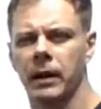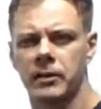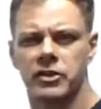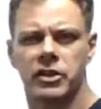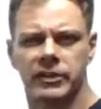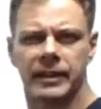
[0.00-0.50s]

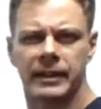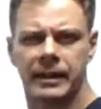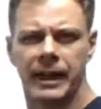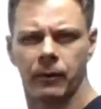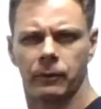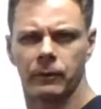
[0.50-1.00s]
chiseling
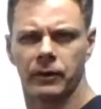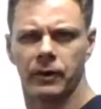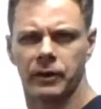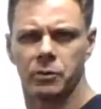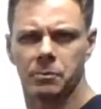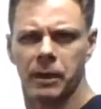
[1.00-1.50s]
down
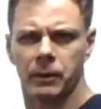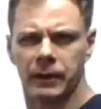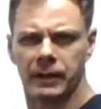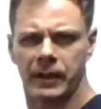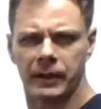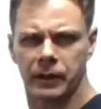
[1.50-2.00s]
on your bone
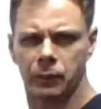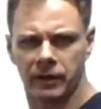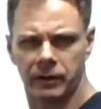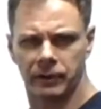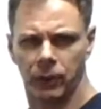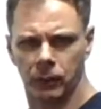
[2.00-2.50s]
and getting rid
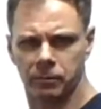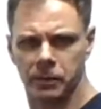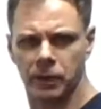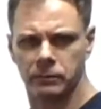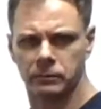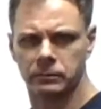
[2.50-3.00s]
of old
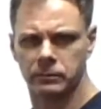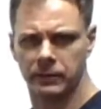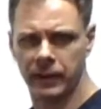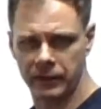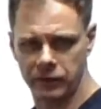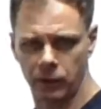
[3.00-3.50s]
bone.
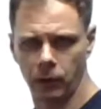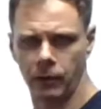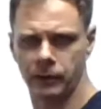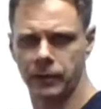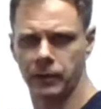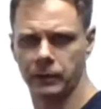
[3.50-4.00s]
That's your
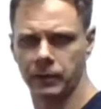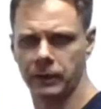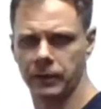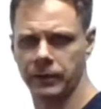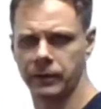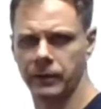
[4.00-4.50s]

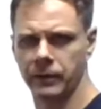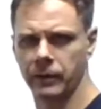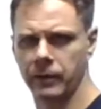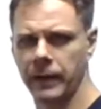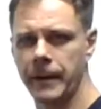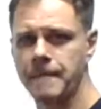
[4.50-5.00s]
osteoclasts.
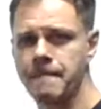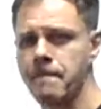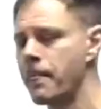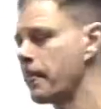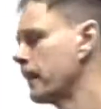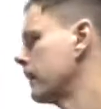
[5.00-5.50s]
Okay.
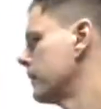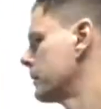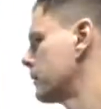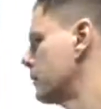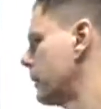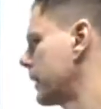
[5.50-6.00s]

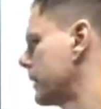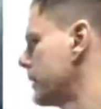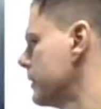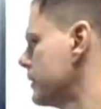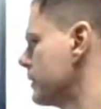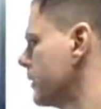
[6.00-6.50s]
To make it
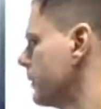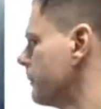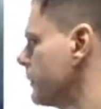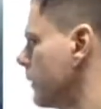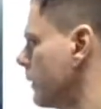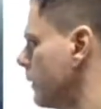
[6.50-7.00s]
easy.
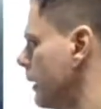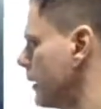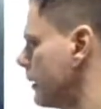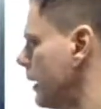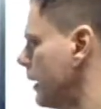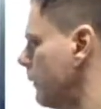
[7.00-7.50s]
All right.
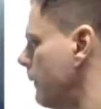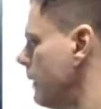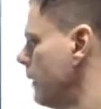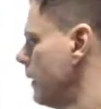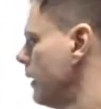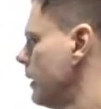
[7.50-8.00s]
Now,
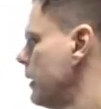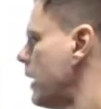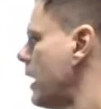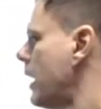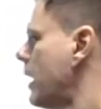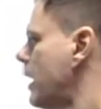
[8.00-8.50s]

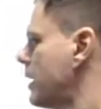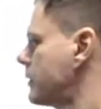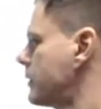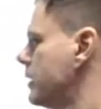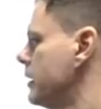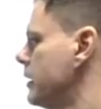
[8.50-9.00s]
as
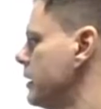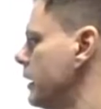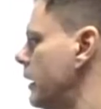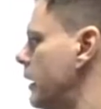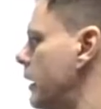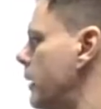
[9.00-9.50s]
the
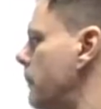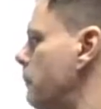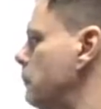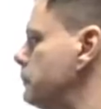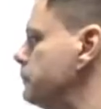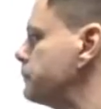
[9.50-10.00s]

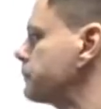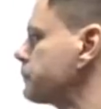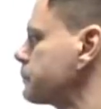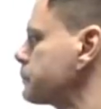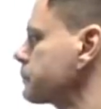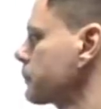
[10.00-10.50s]

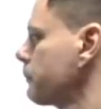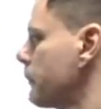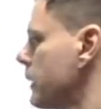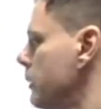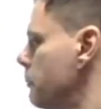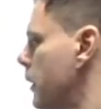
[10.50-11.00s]

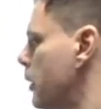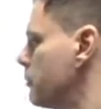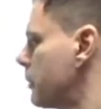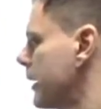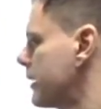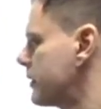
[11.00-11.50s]
bone
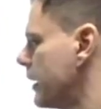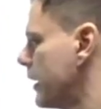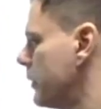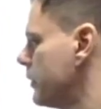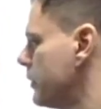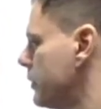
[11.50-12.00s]
breaks
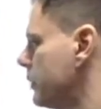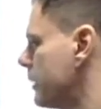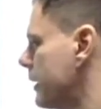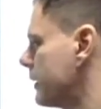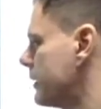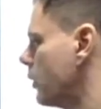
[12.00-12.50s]
down, you
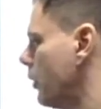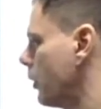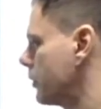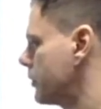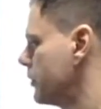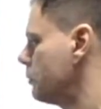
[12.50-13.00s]
get the
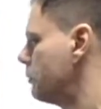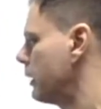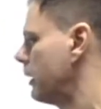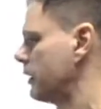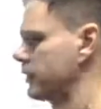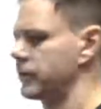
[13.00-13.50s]

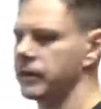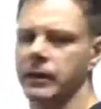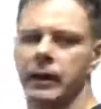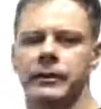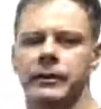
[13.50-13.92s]
osteoblasts. Now,